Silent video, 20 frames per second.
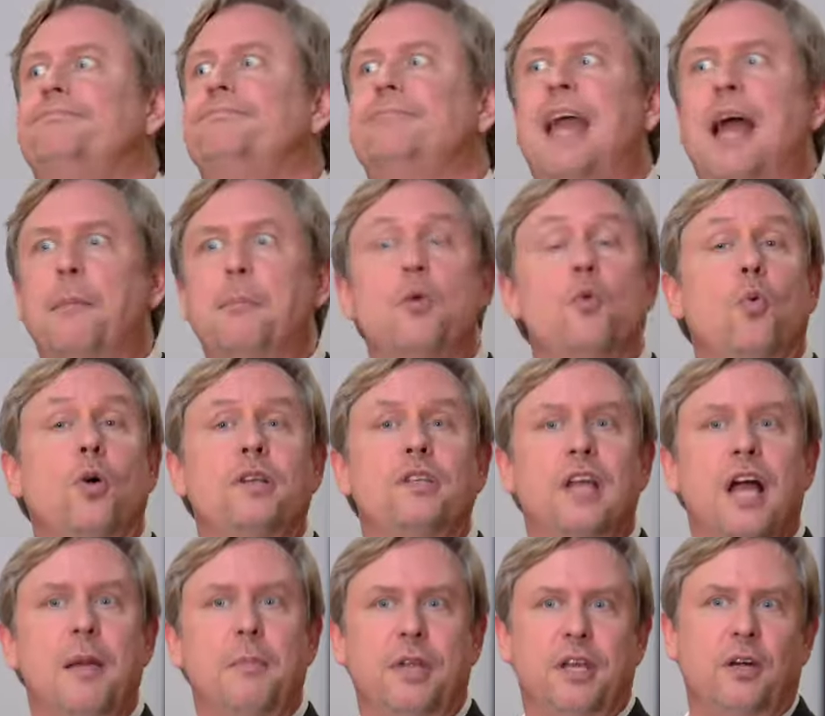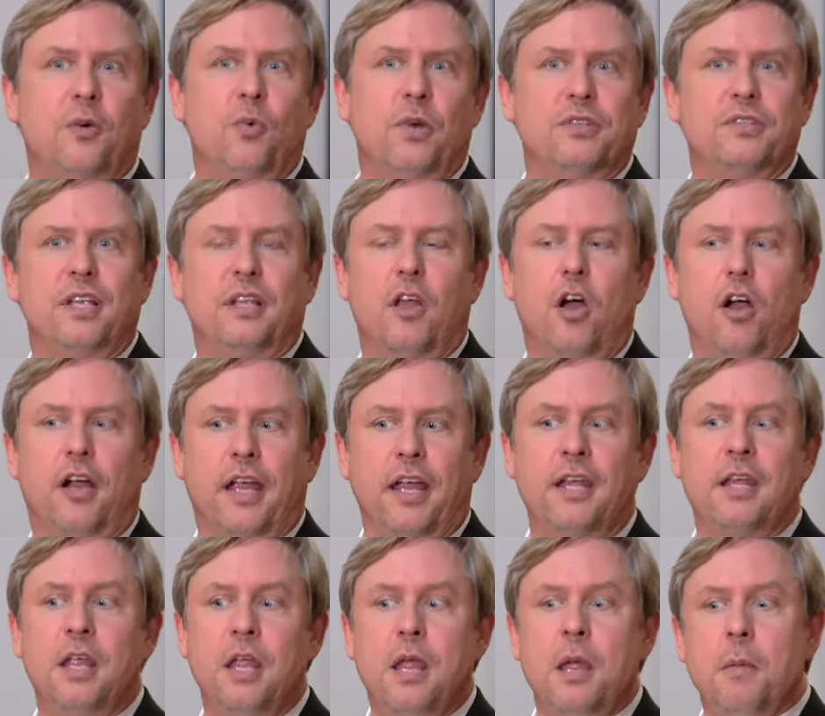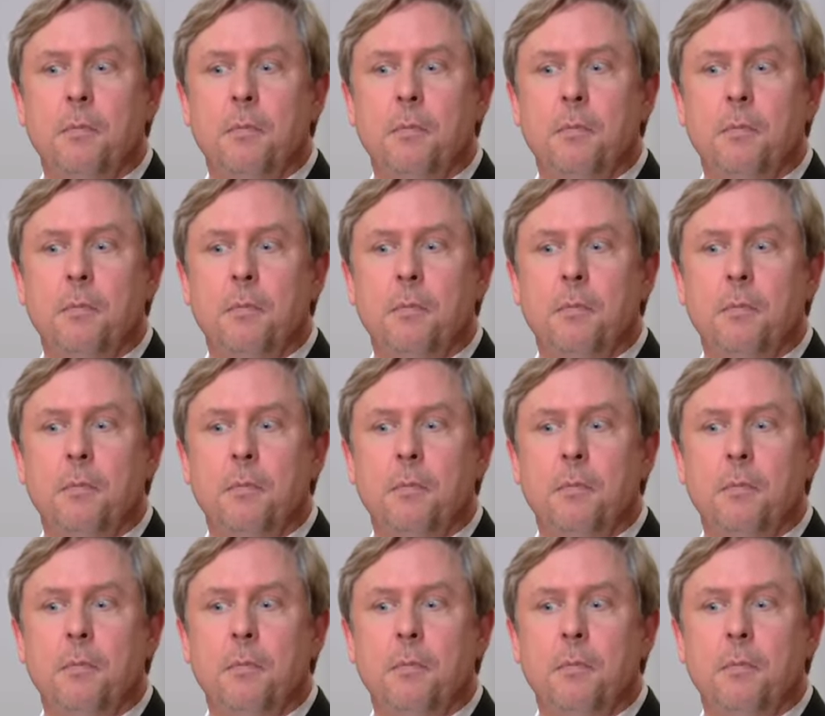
happen one time a year once they log in.